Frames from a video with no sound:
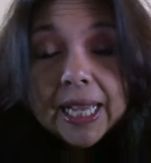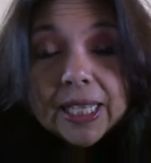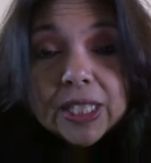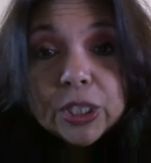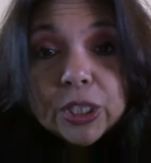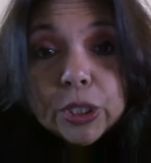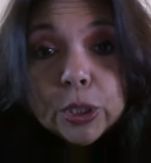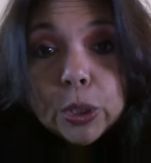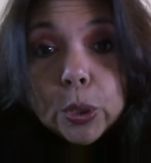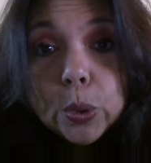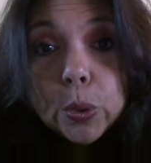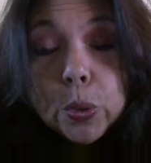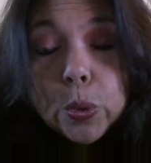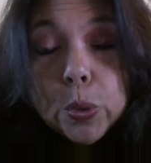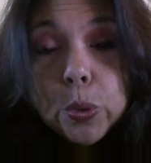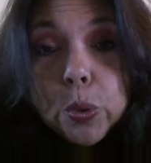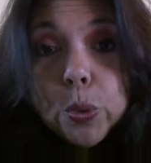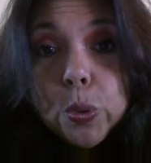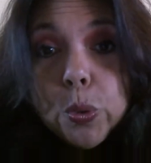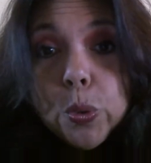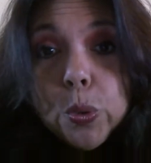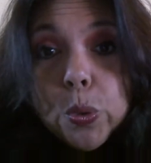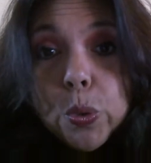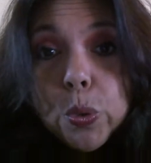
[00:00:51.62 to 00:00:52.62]

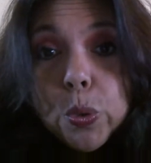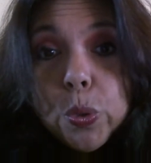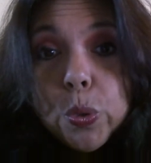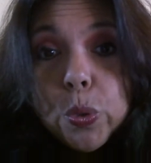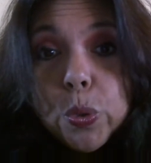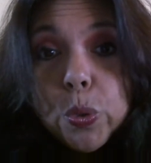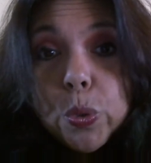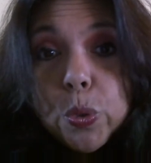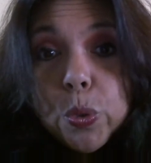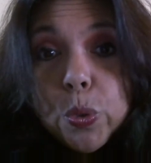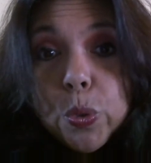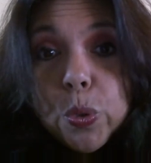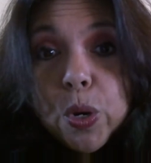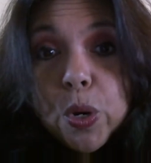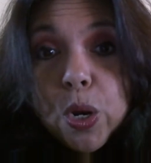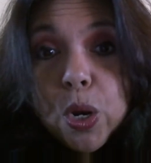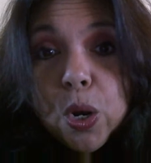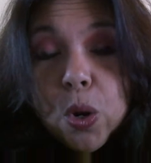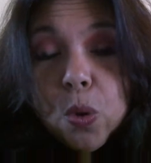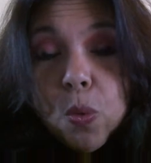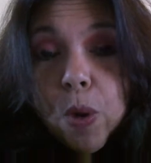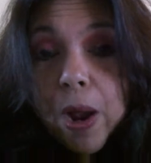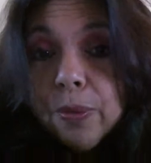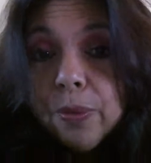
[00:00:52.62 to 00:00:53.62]
So,
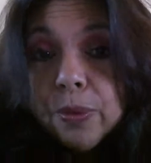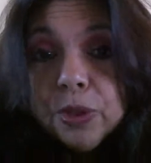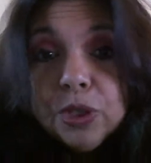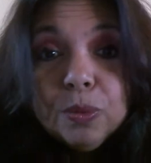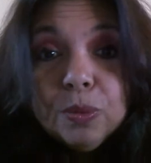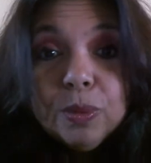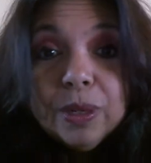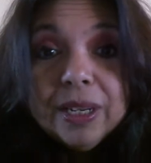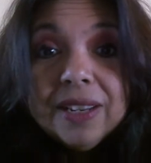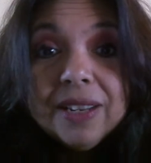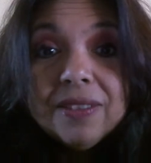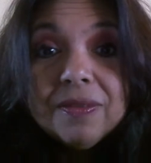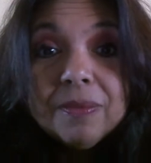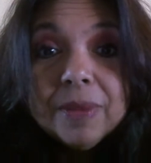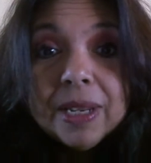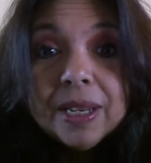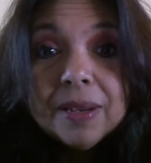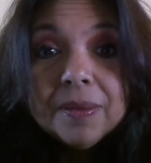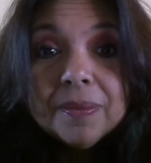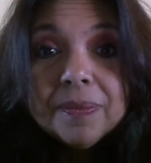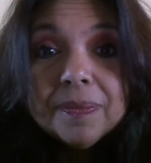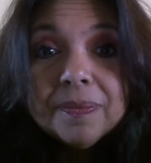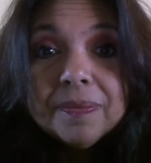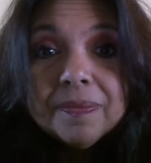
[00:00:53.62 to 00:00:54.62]
why would you believe
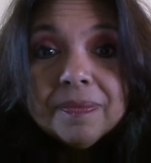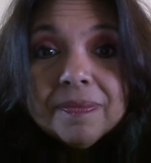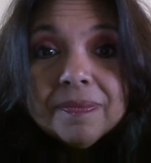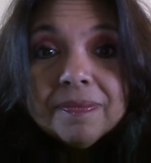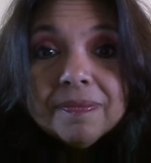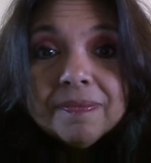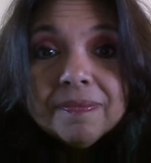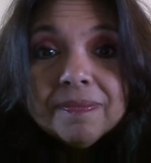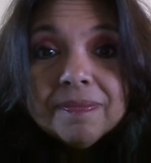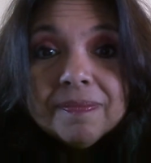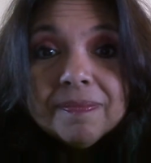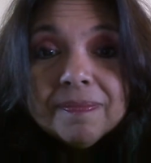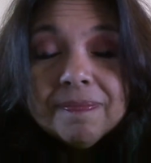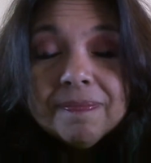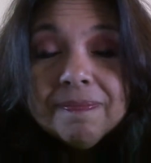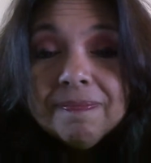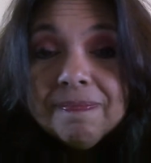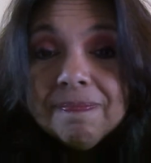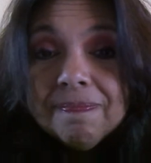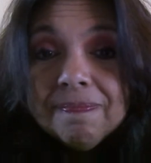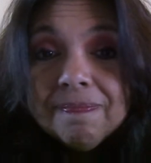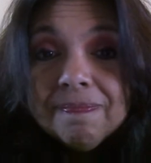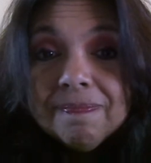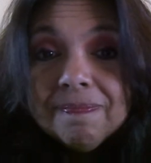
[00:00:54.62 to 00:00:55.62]
me?
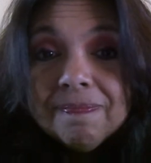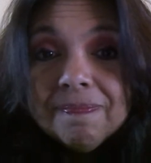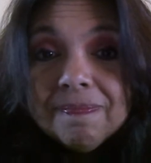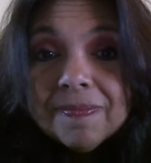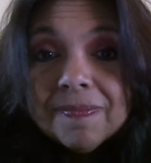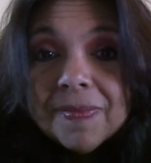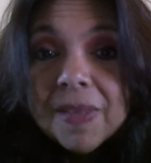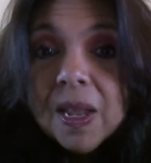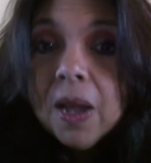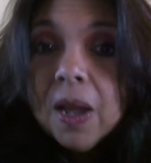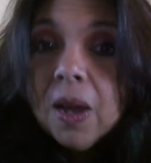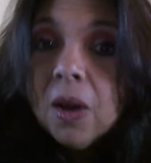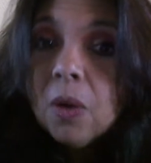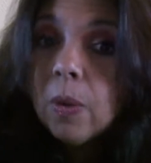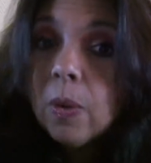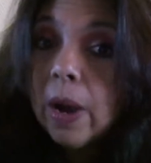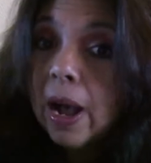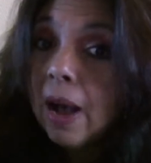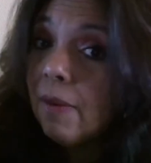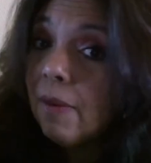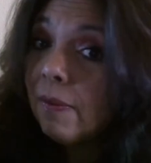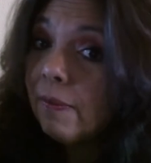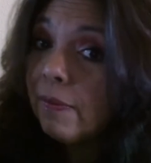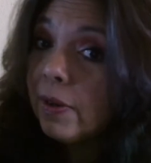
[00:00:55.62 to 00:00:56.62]
Mm.
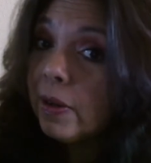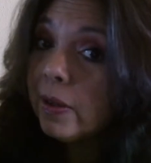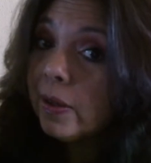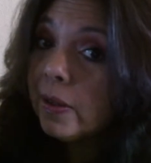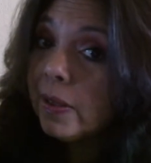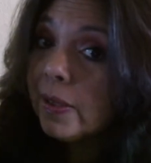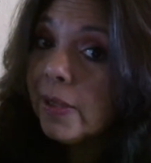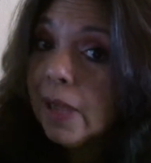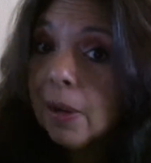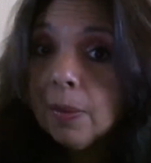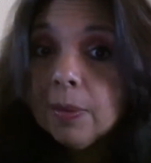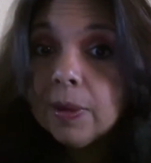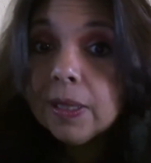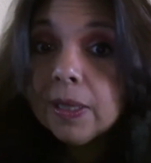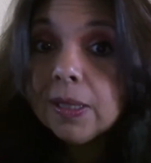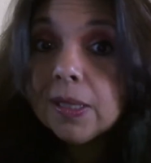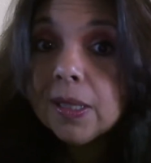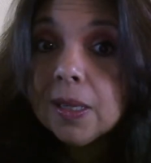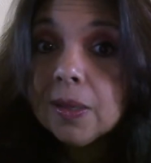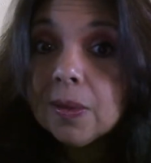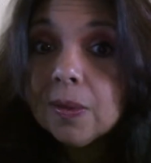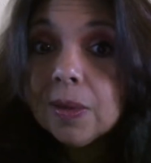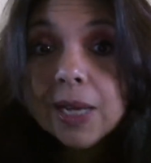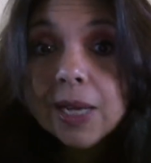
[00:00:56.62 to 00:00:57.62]
Well, for some
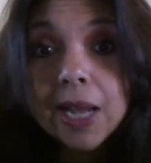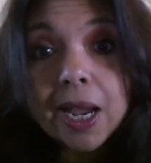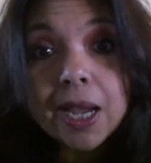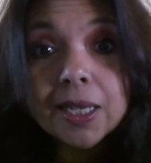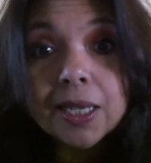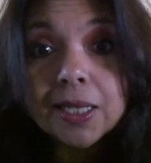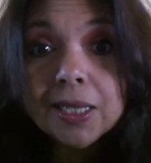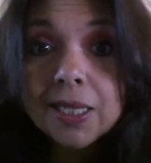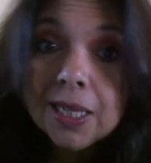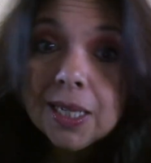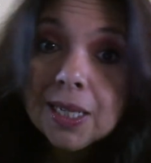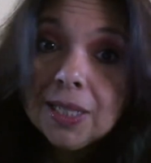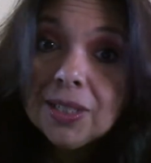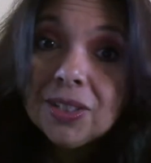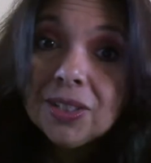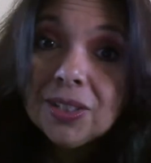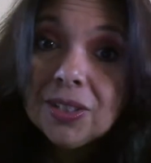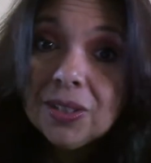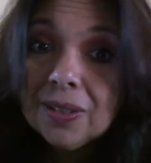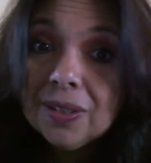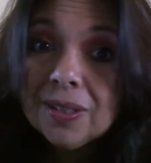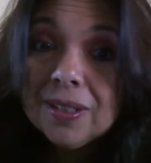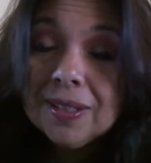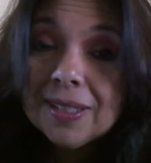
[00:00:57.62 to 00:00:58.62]
reason, when I teach
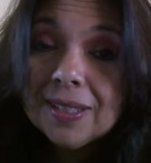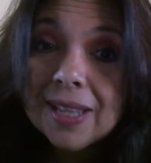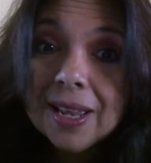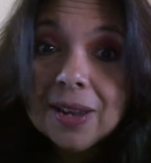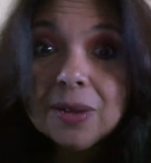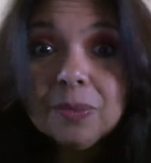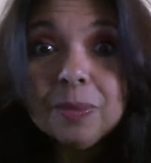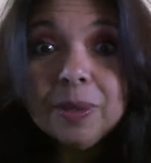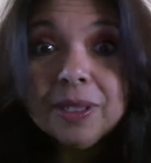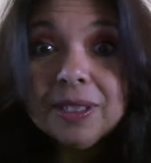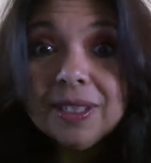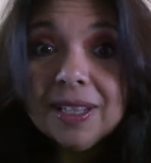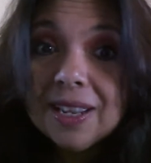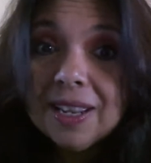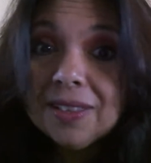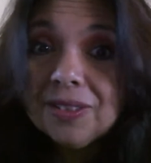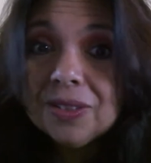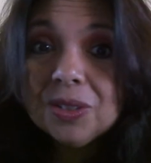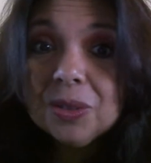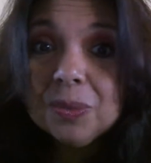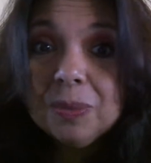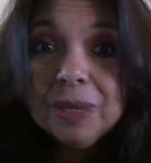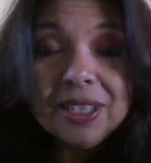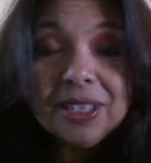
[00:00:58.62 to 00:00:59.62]
students how to put together
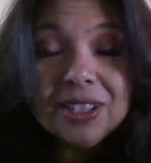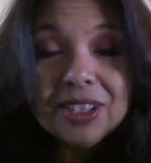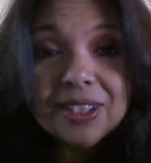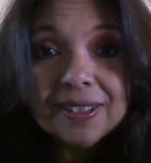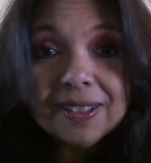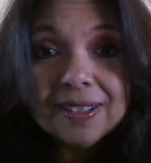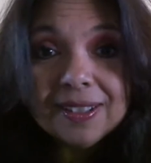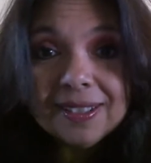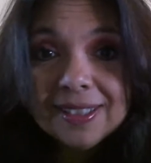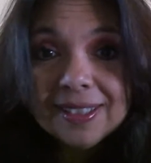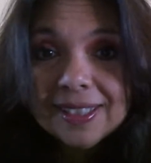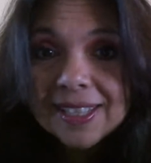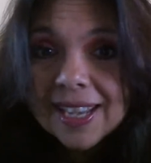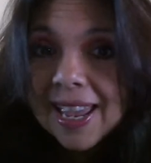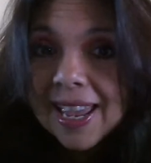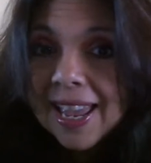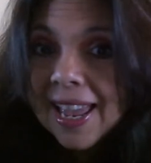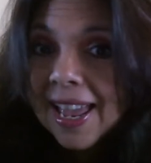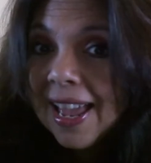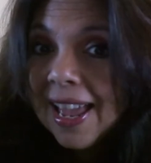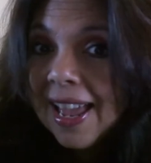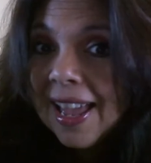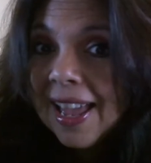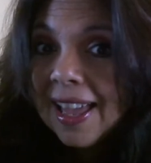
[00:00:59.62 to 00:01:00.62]
speeches,
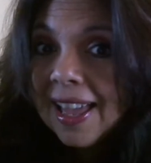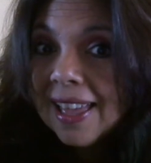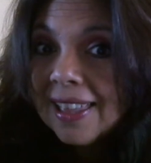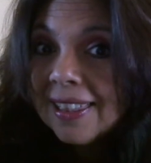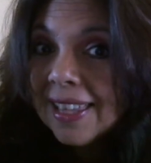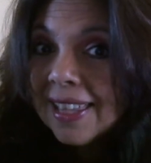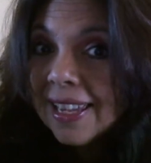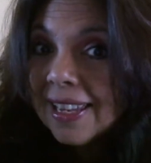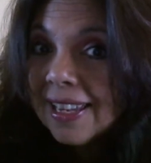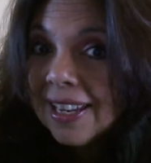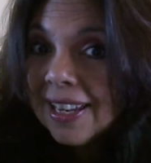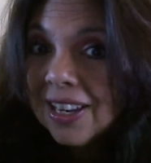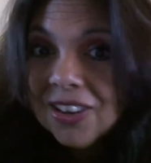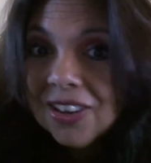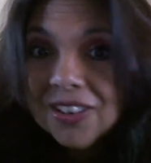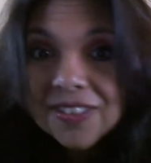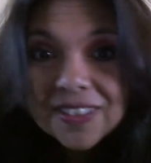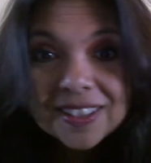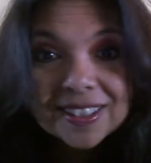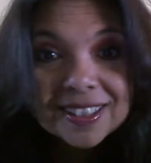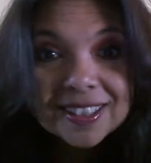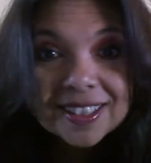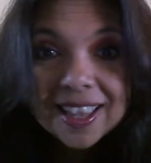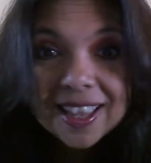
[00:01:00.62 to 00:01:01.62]
they hear
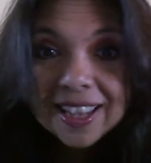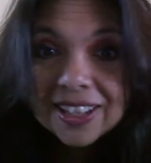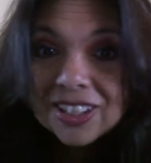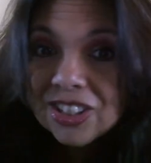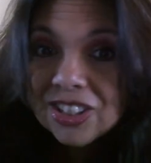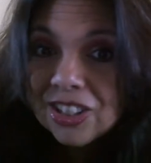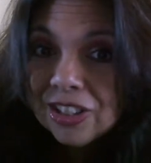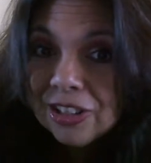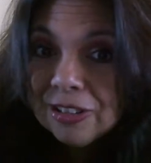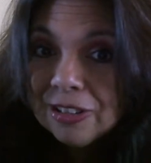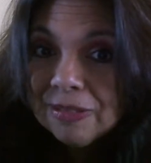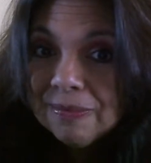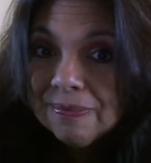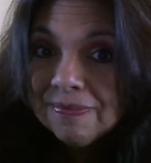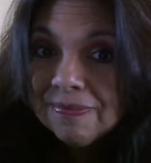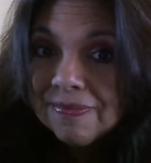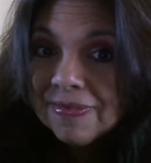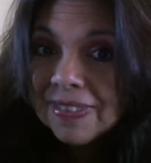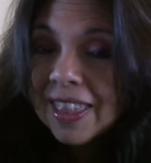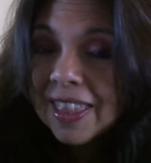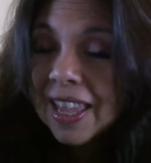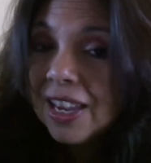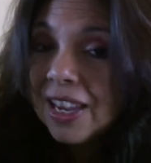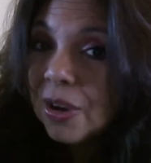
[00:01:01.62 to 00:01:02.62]
this lecture,
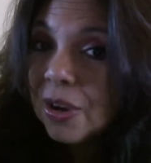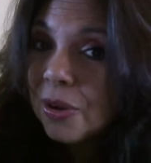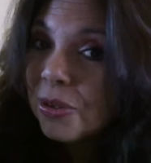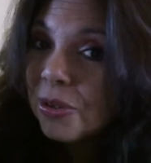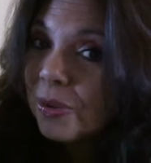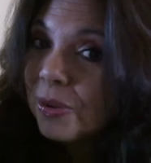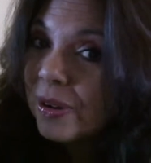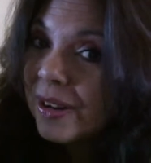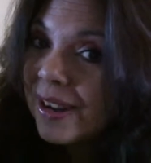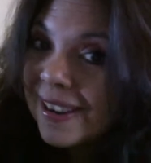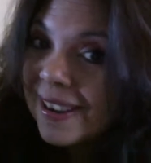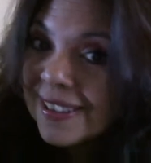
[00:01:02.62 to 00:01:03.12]
they go through an